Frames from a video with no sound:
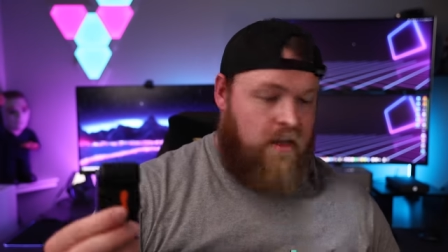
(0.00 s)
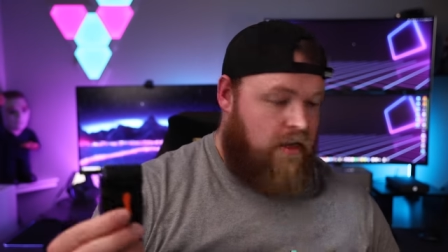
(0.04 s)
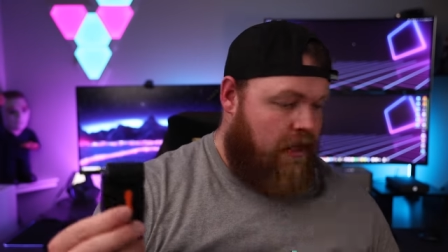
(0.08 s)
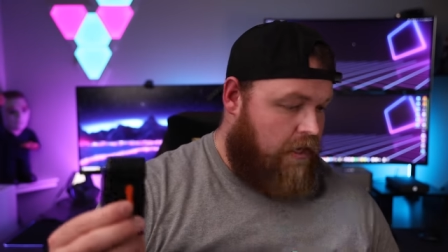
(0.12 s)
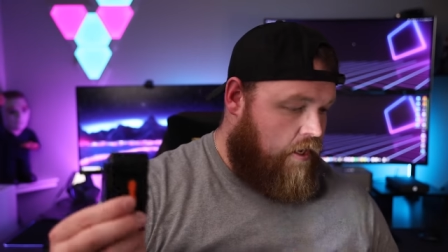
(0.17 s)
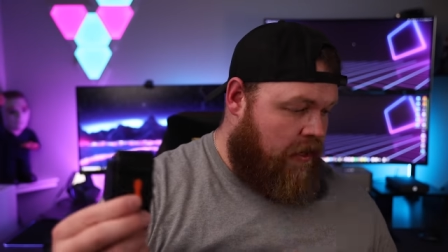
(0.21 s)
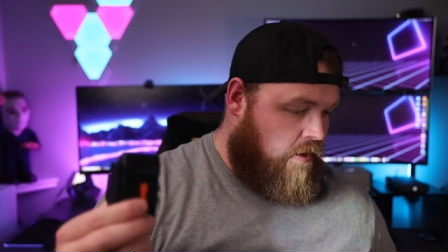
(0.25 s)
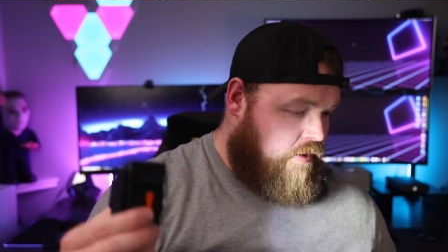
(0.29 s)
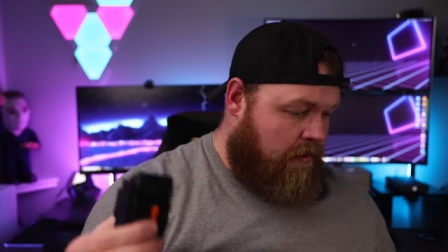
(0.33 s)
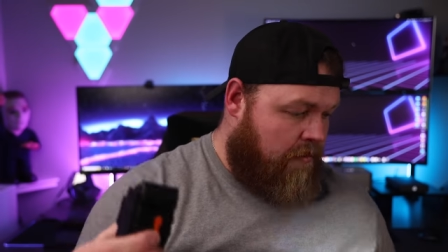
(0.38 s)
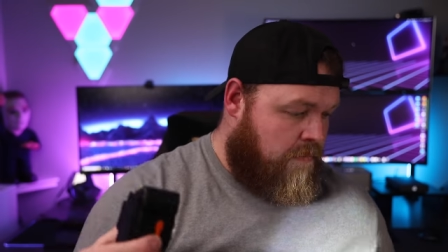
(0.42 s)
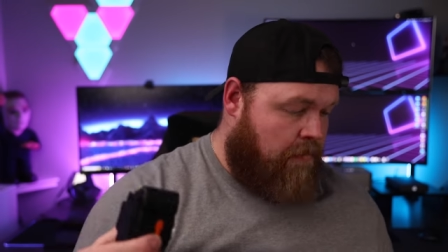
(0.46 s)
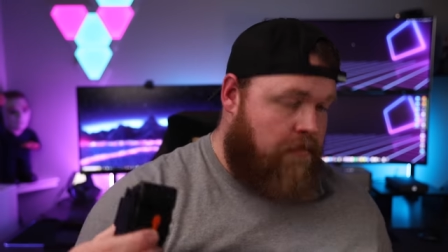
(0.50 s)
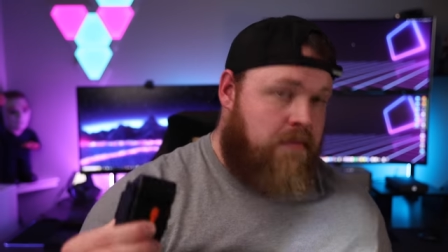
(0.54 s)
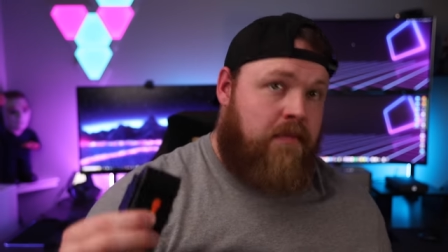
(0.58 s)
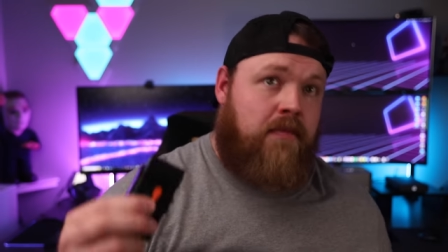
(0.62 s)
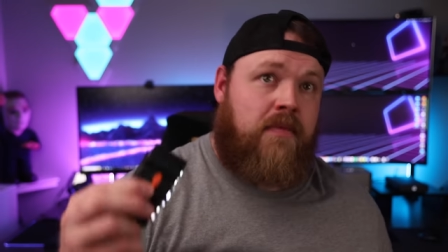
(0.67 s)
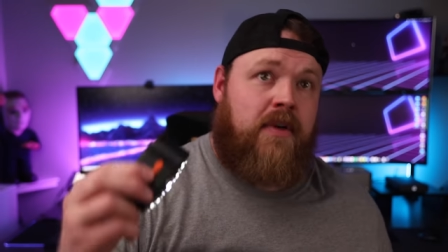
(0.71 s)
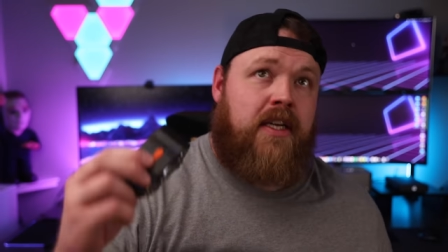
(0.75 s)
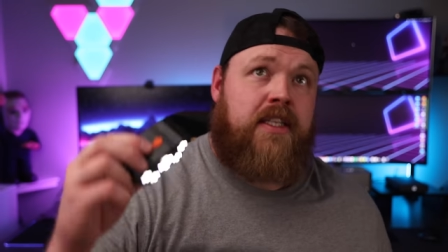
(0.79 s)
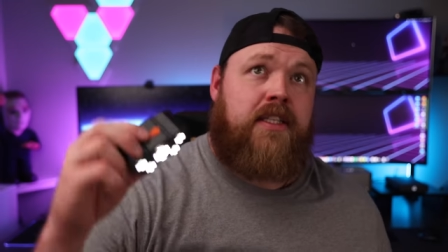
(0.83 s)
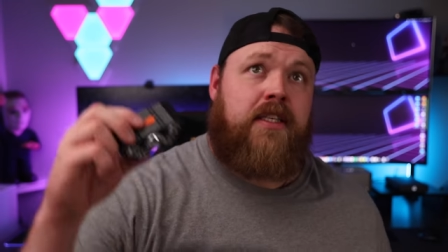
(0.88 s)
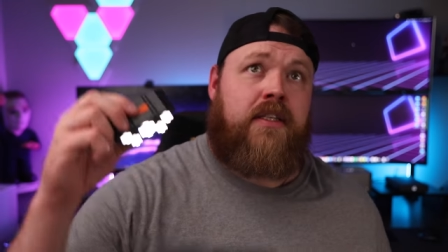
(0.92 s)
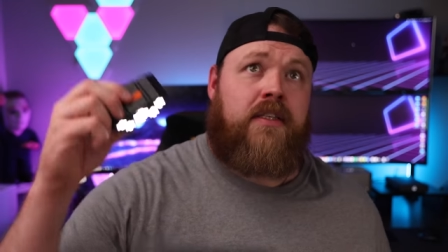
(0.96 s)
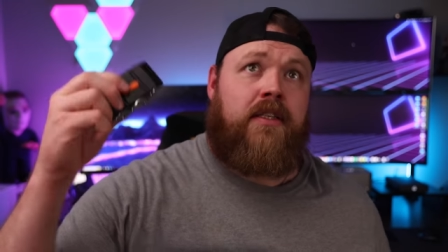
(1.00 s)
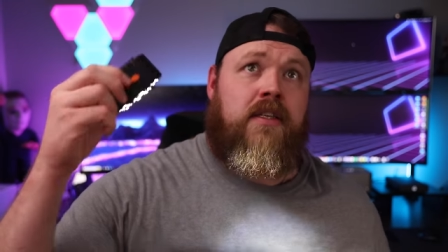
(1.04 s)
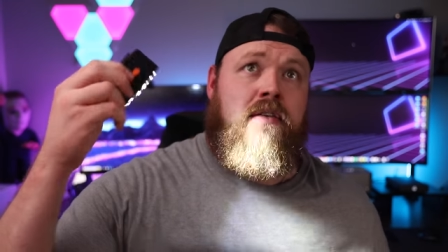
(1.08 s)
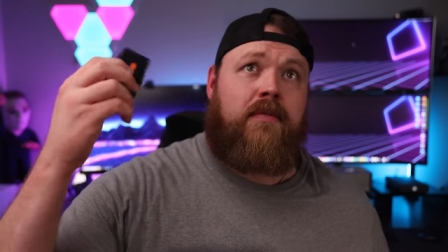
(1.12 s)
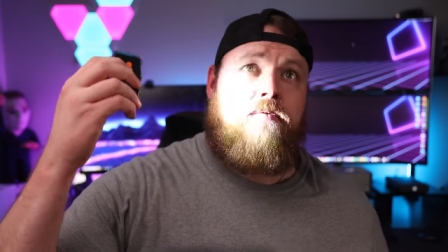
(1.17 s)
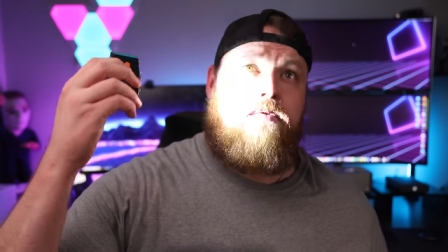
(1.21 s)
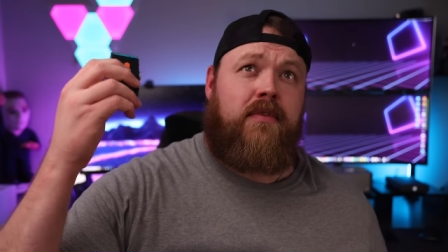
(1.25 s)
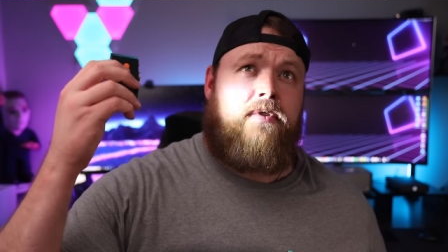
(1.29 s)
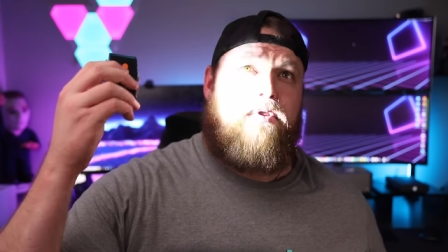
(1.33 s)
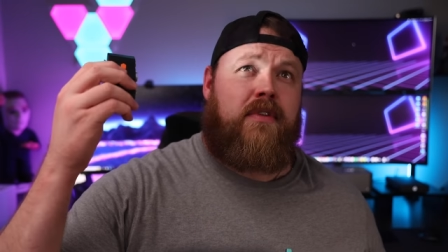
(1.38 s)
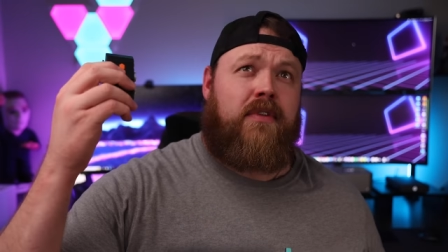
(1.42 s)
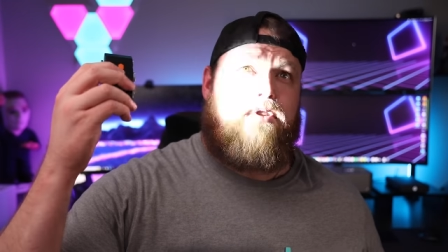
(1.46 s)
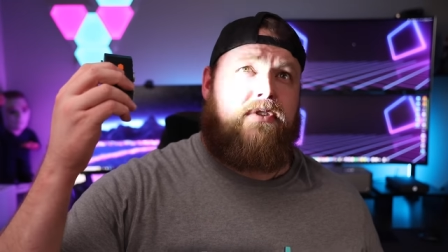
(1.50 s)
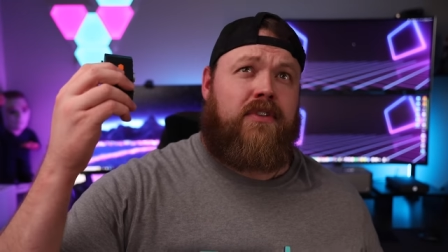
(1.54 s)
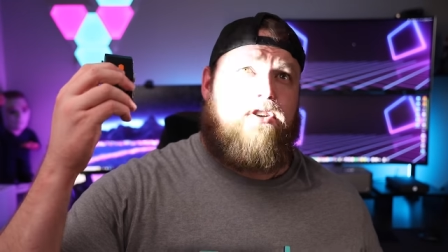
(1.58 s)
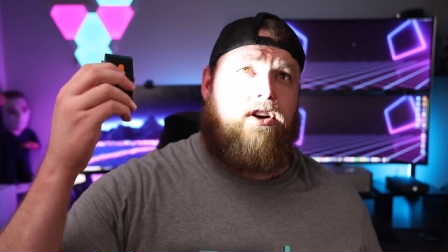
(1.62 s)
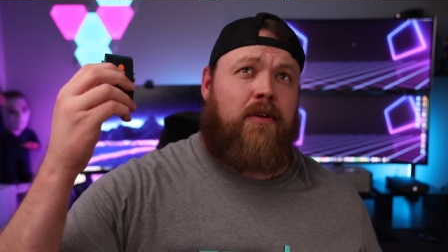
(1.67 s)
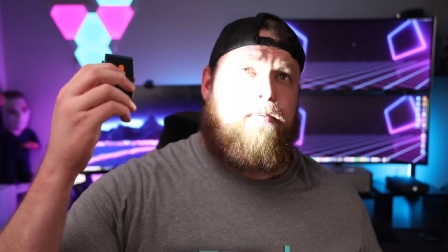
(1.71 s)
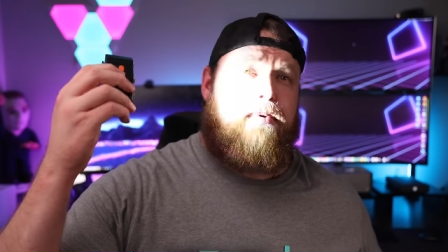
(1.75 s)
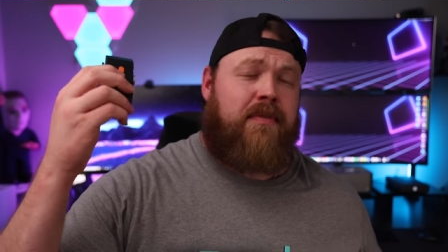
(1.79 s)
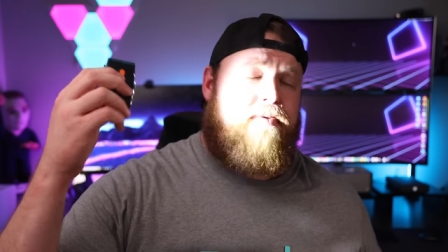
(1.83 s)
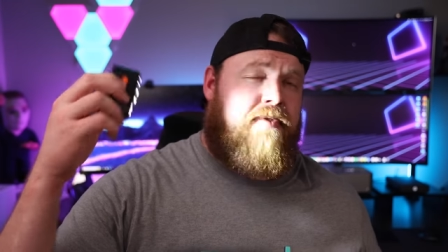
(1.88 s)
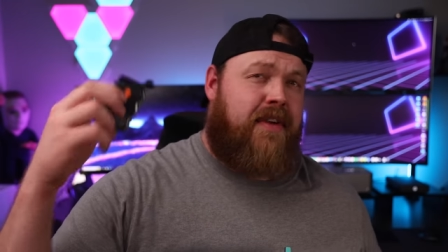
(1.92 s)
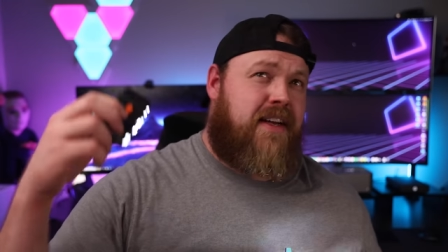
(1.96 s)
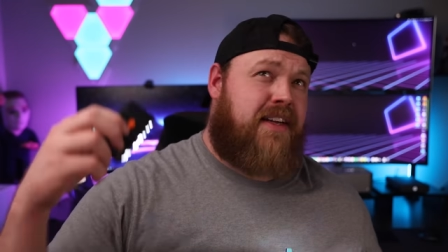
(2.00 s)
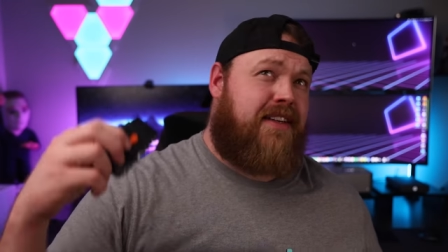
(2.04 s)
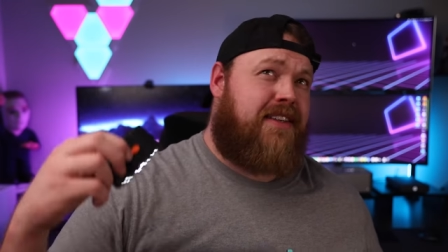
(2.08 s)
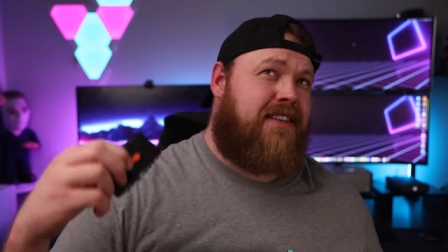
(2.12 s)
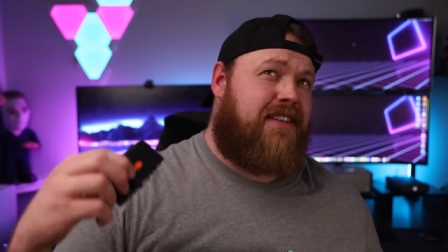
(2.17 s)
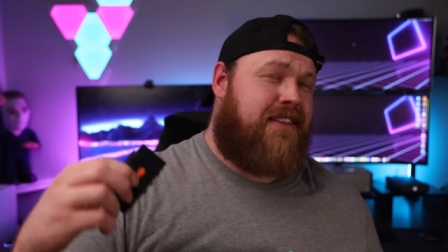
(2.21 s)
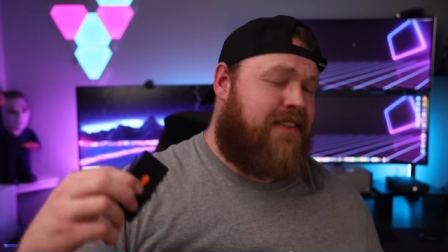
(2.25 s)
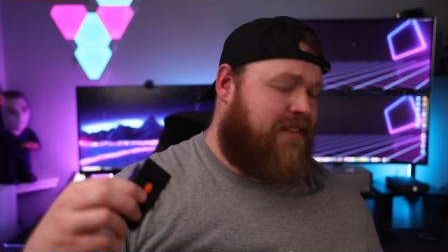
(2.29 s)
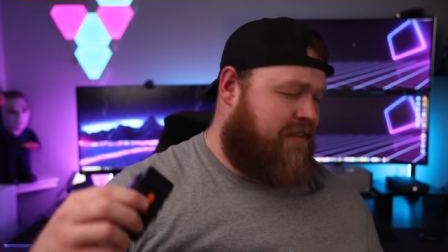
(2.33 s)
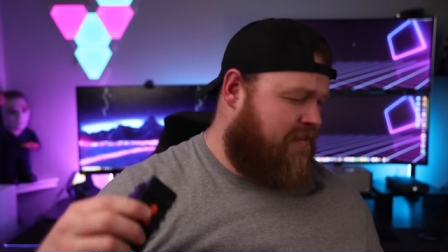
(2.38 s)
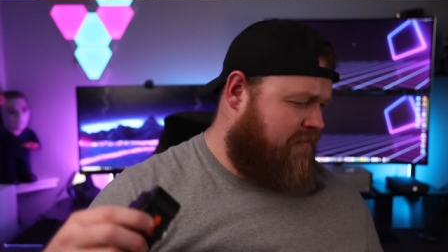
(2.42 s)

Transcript: And then the strobe effect.